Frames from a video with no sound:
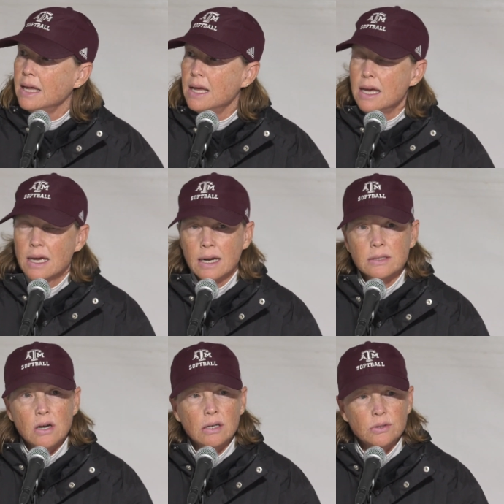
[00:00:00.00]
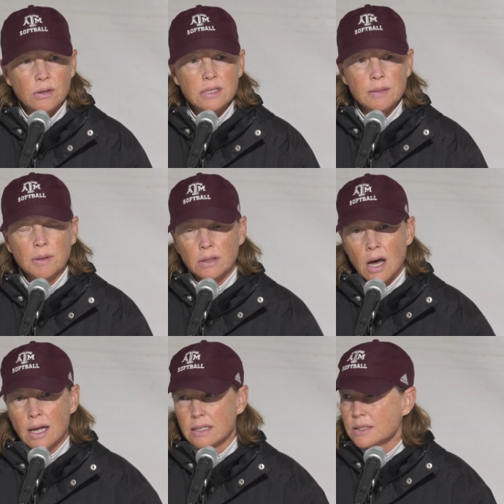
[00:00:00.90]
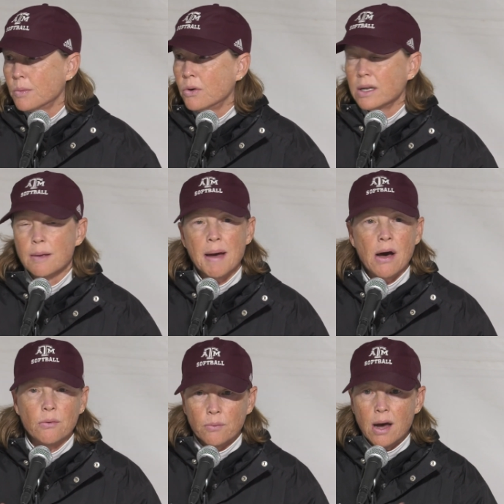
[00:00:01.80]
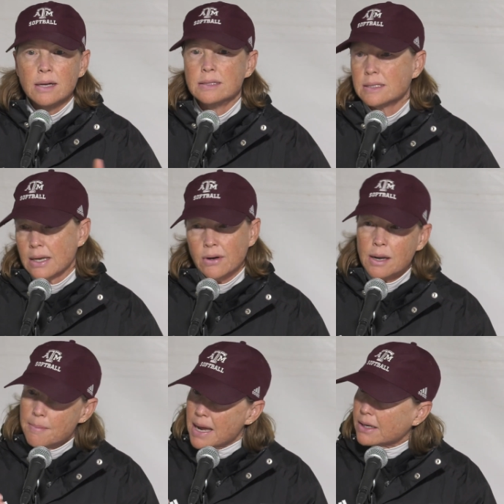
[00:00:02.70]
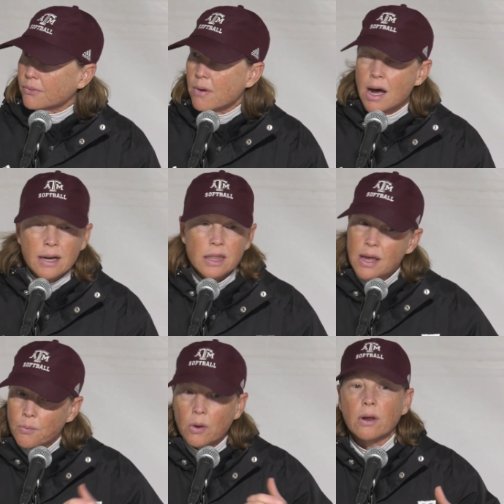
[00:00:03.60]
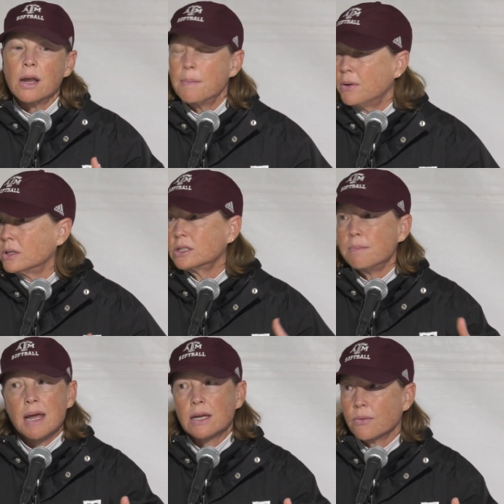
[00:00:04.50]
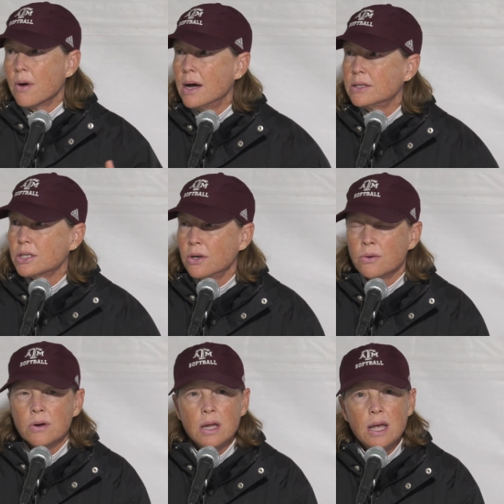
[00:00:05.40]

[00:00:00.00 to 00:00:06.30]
and I talked to our team a lot this morning about runs. They were going to make a run, and then we're going to push and make a run too.